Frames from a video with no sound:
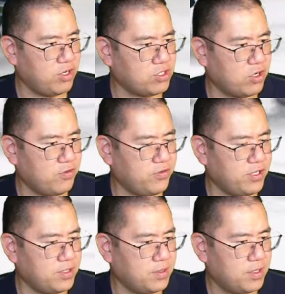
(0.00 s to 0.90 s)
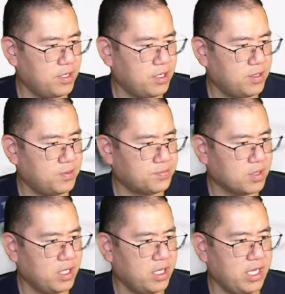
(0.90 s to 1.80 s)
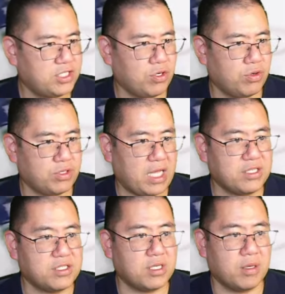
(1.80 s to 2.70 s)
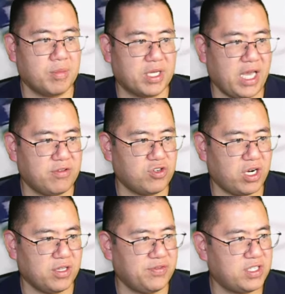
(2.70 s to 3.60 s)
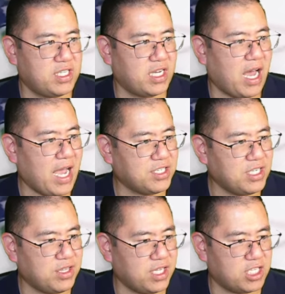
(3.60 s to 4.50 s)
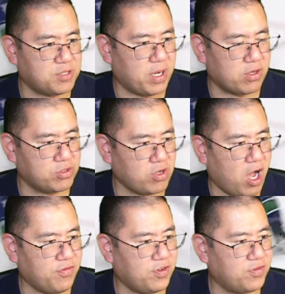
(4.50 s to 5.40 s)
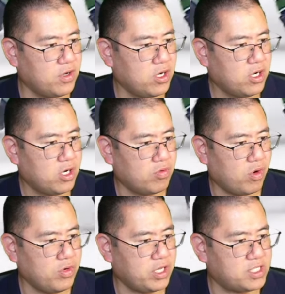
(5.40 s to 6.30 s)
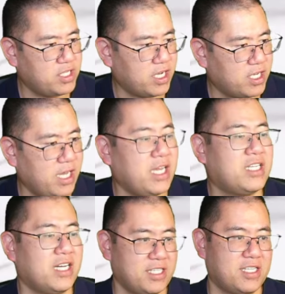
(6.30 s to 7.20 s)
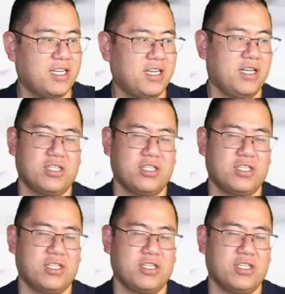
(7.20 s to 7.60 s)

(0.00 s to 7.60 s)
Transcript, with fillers: there's Kerfoot. So that's Mikheyev trying to lift his stick. I actually think this puck goes off of Hronek's stick. Yeah, it does.